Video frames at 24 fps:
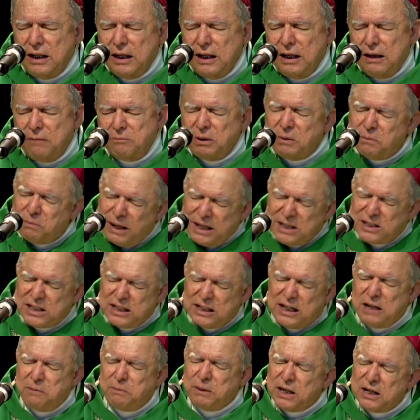but
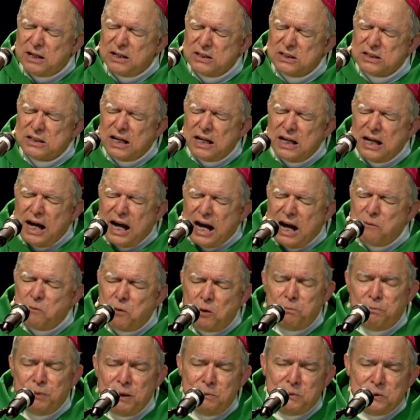basically because I
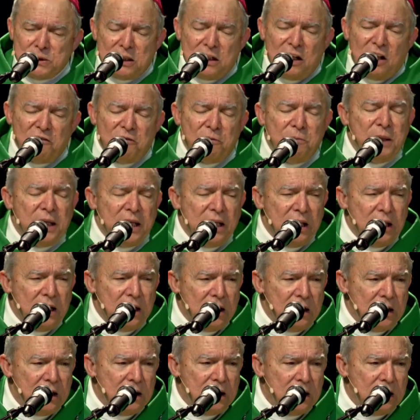want people to love me.
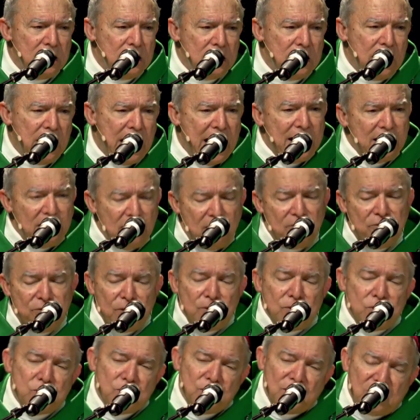I love
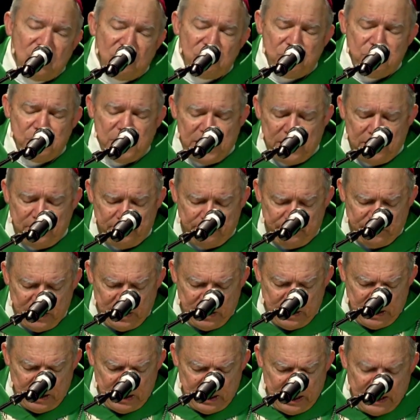those who love me. And
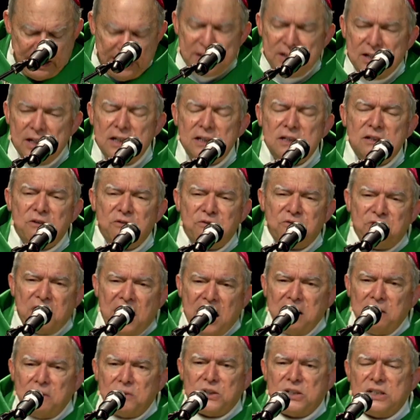he says the
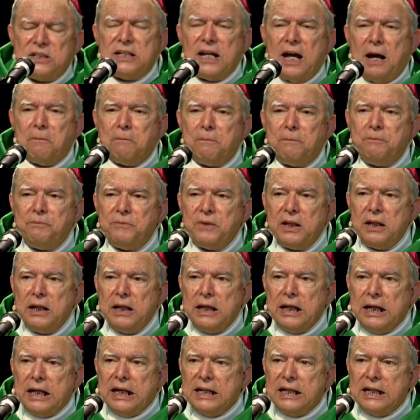final step
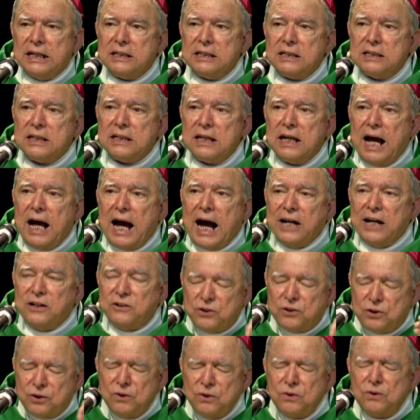is I
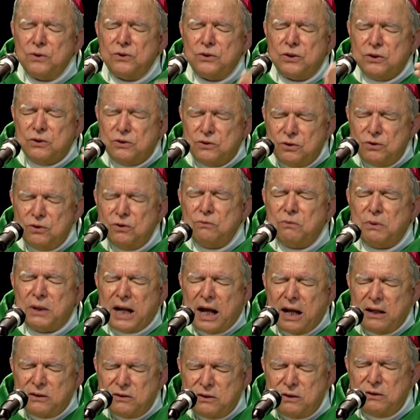choose to do what I
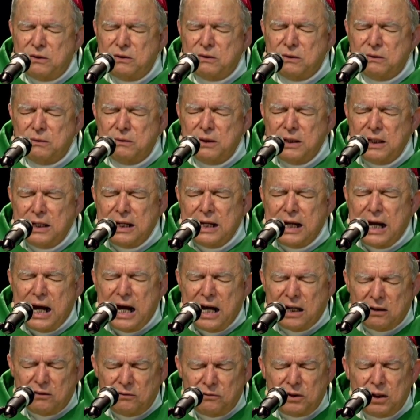do out
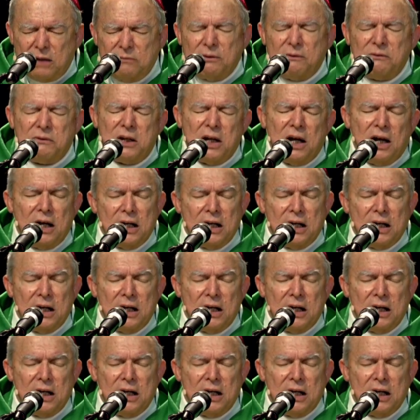of love of God.